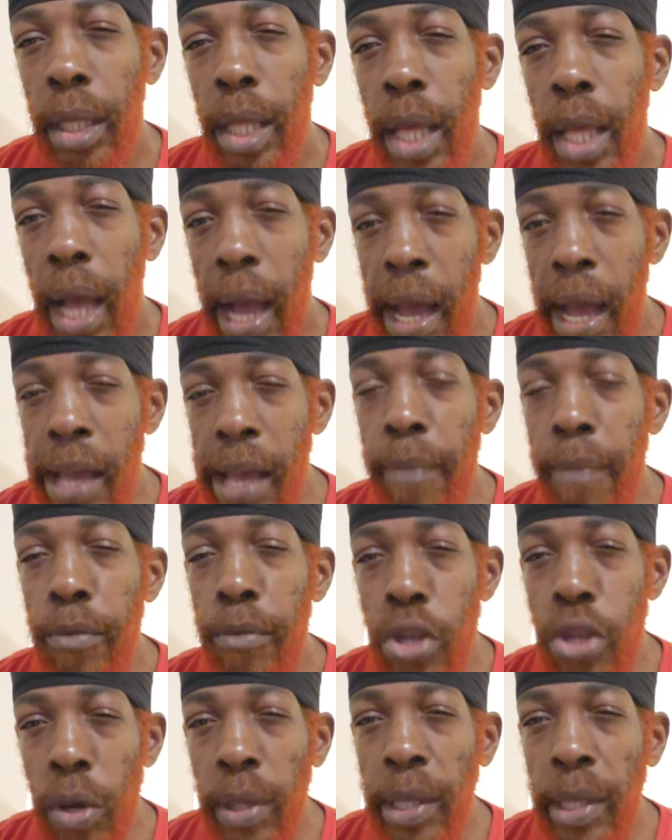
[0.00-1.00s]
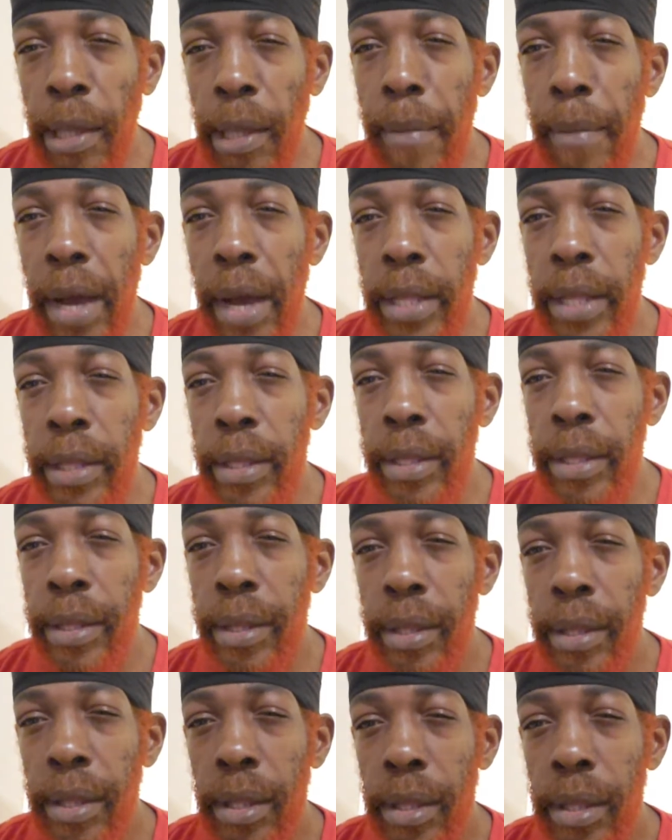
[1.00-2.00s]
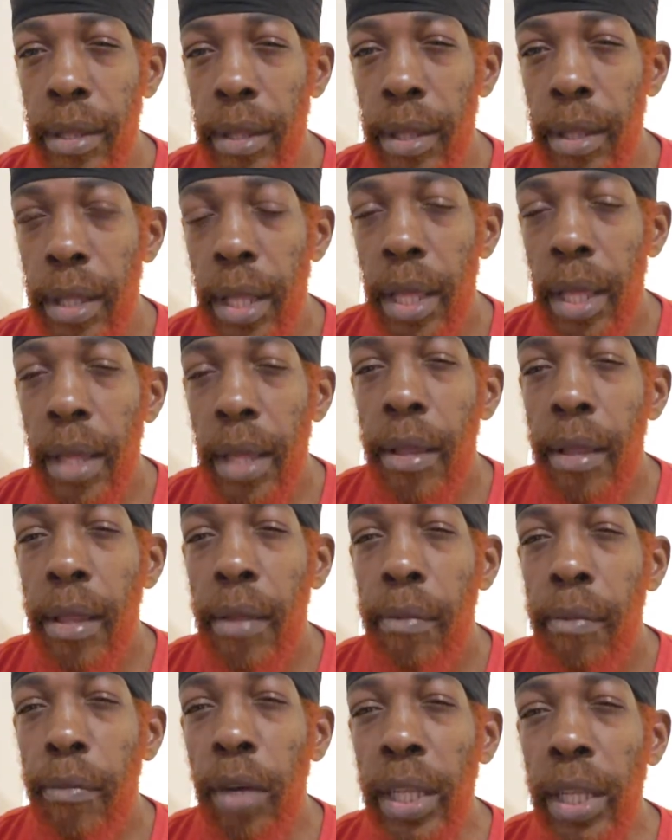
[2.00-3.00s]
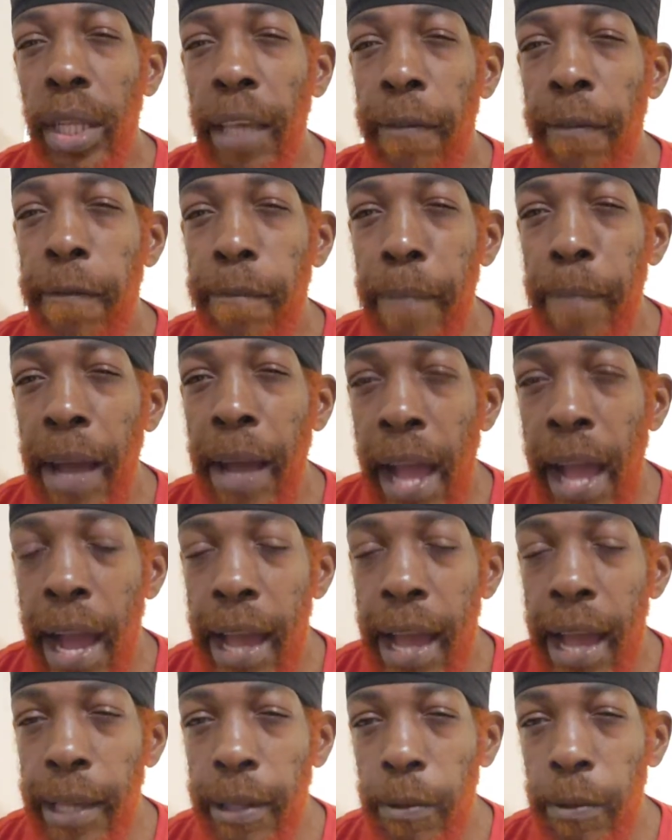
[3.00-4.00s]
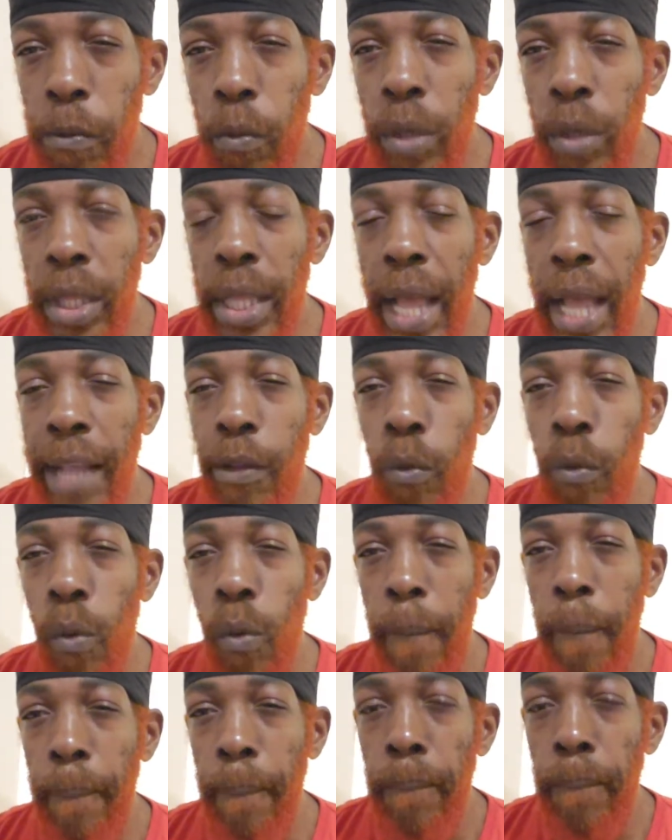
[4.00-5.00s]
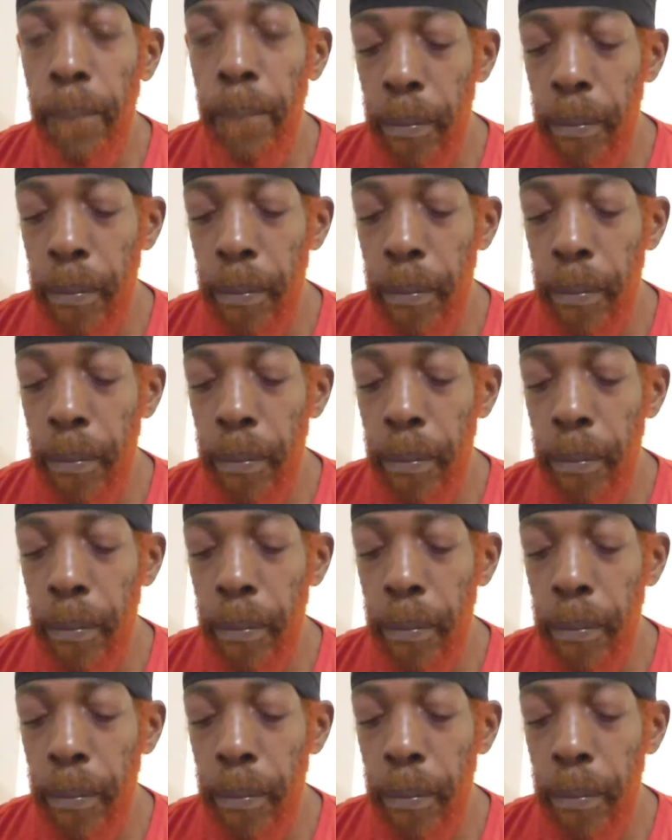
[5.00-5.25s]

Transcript: I am just a man. But if my eyes would not open,